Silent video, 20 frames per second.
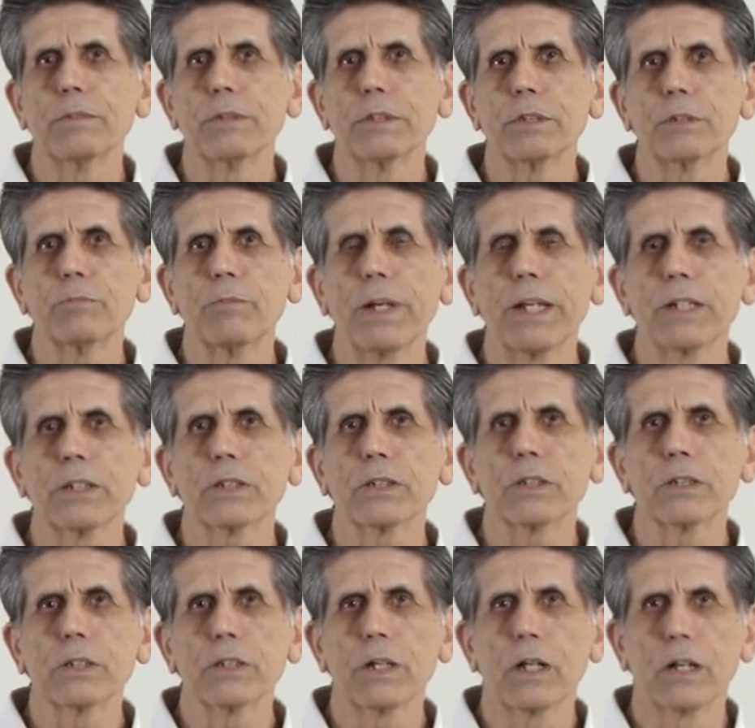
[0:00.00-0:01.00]
spent
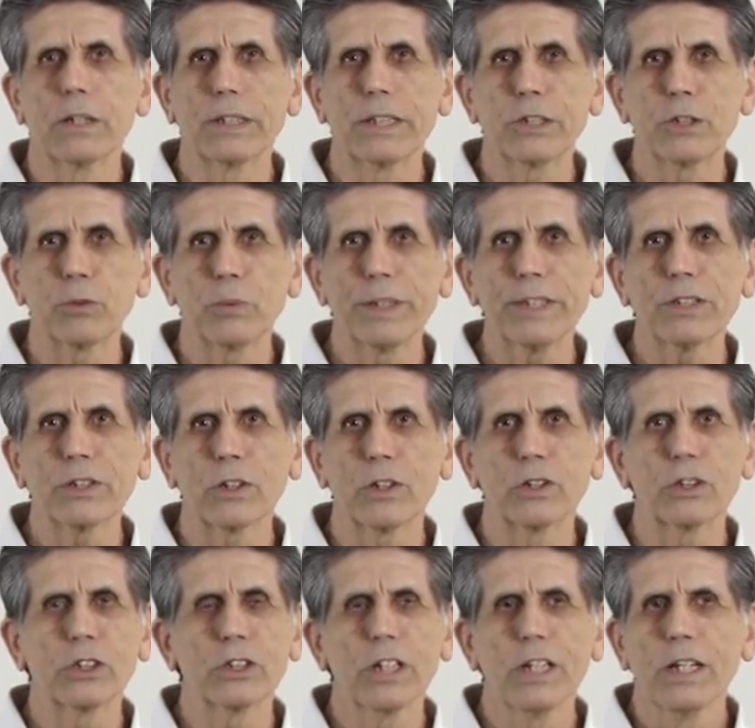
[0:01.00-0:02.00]
on this
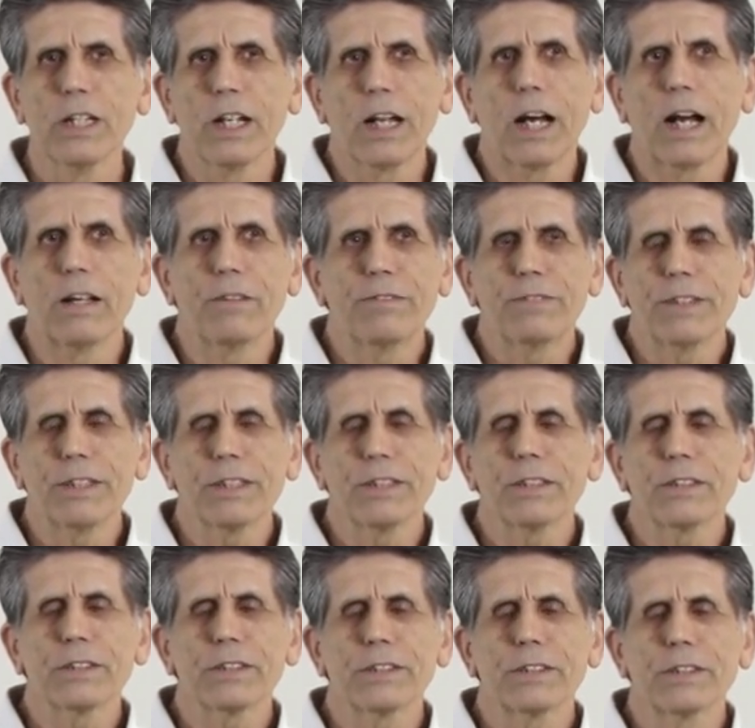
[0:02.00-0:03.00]
research, I
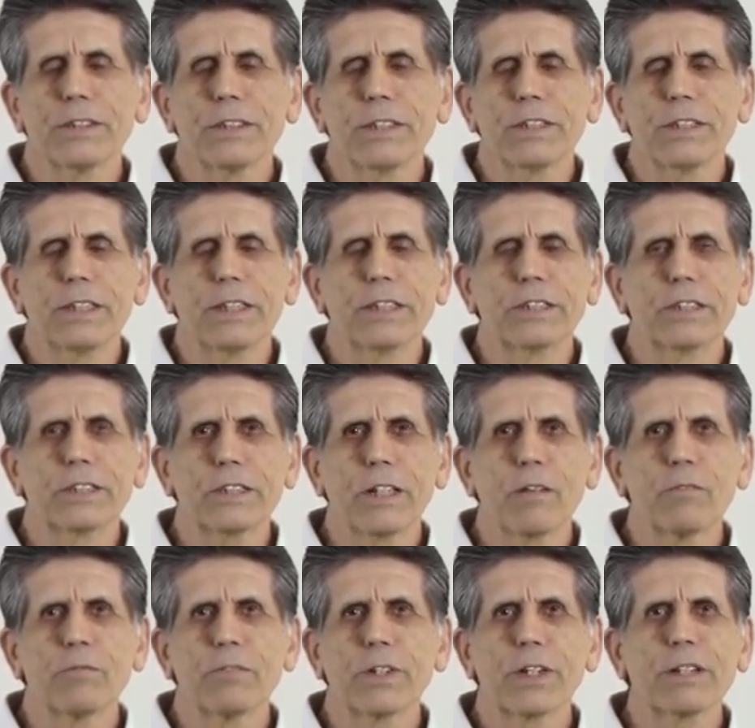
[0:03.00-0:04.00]
feel in
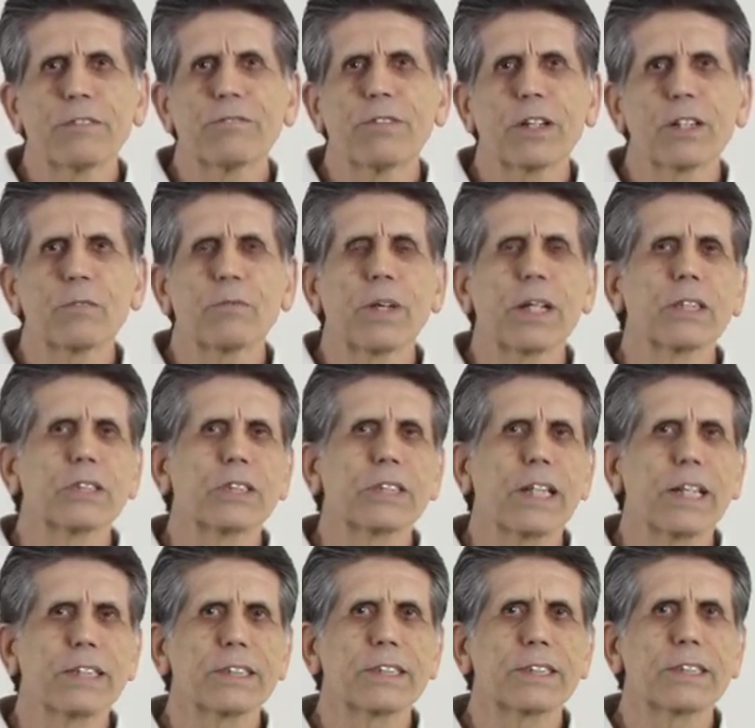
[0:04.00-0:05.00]
some very fundamental
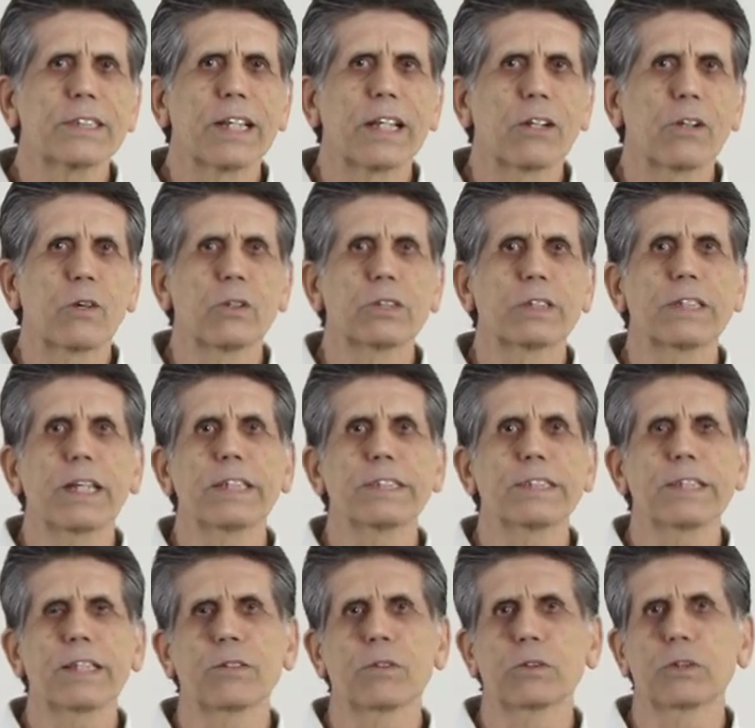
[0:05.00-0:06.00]
sense that O
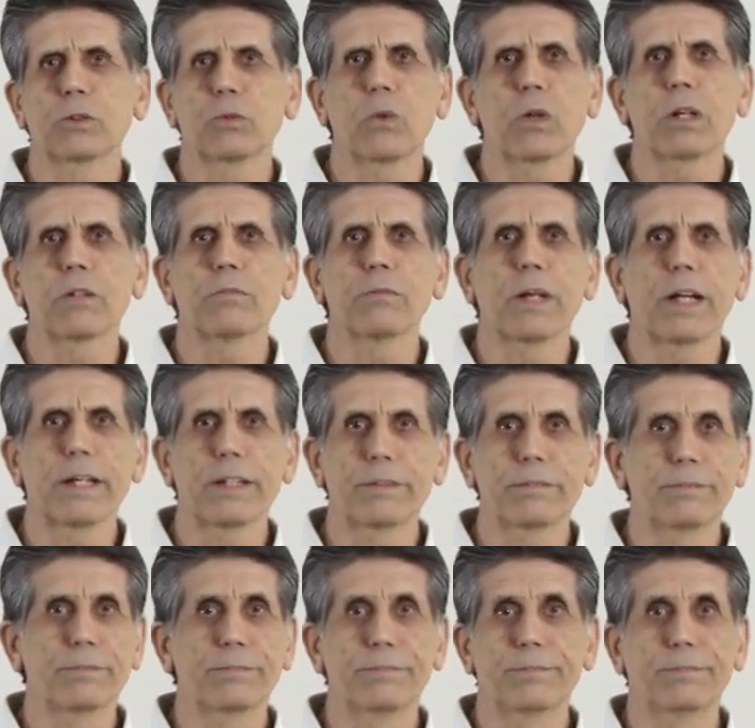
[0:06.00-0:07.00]
Sensei was one of
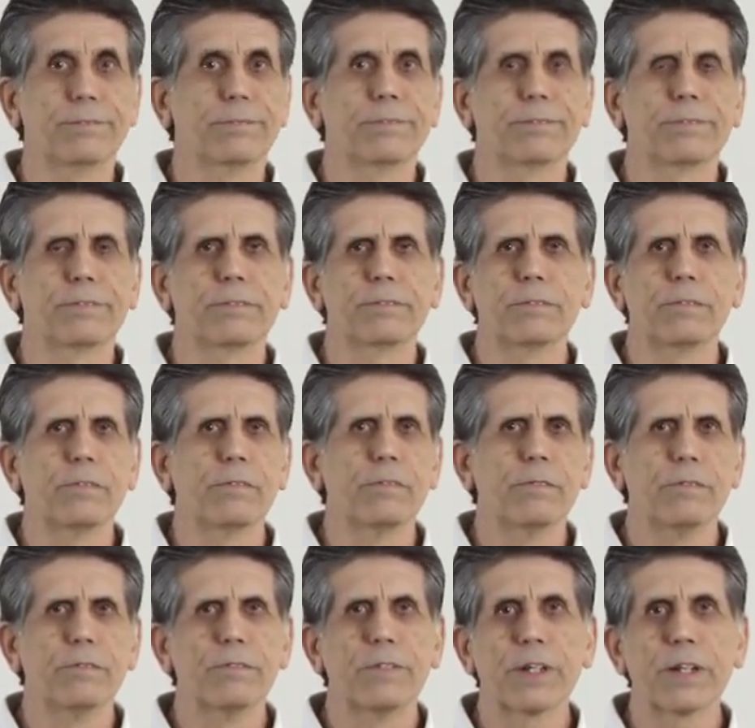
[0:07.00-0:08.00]
my
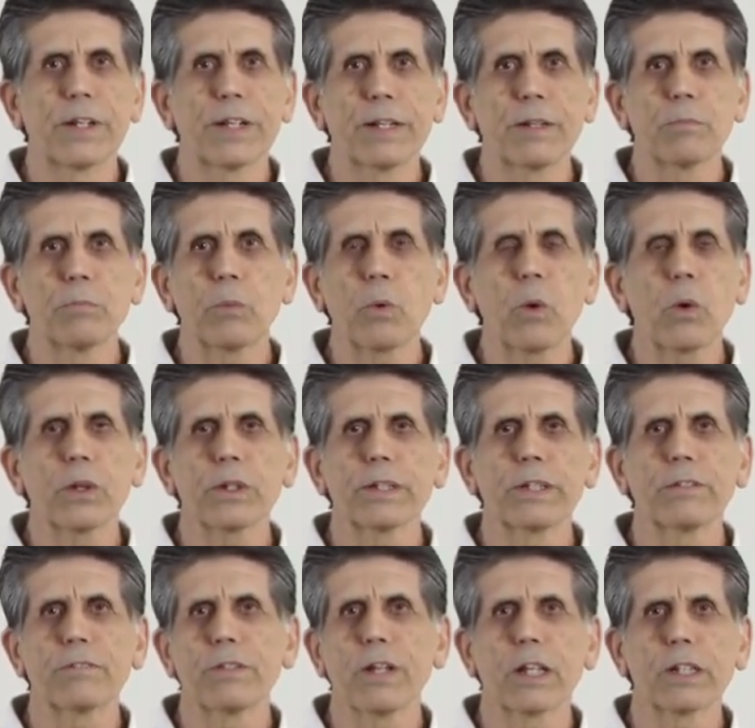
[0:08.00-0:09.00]
very
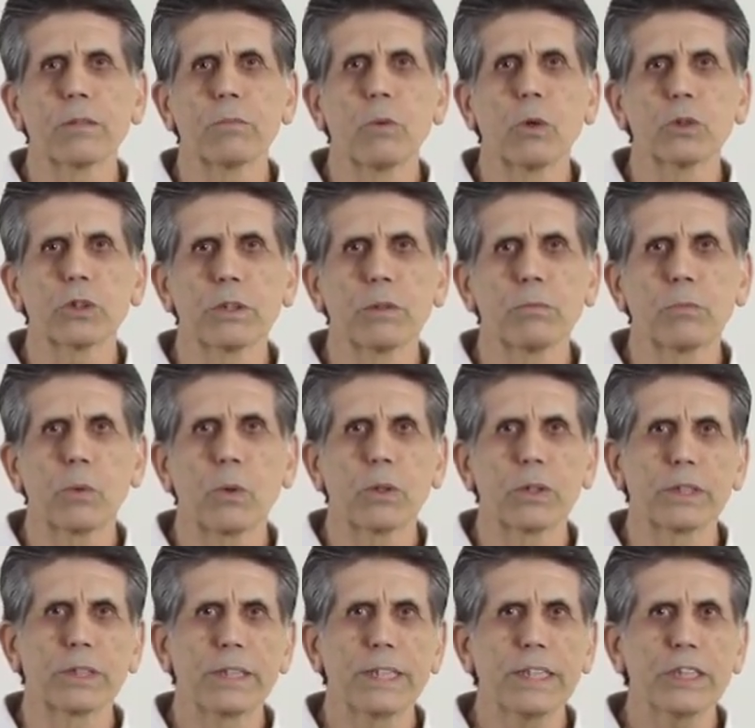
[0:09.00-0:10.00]
important, if not the most
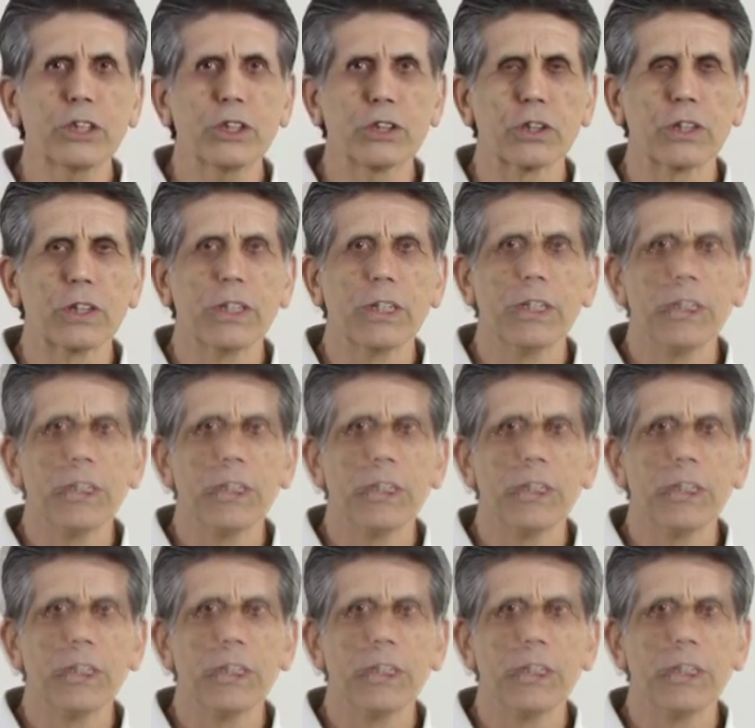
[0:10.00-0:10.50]
important, teacher.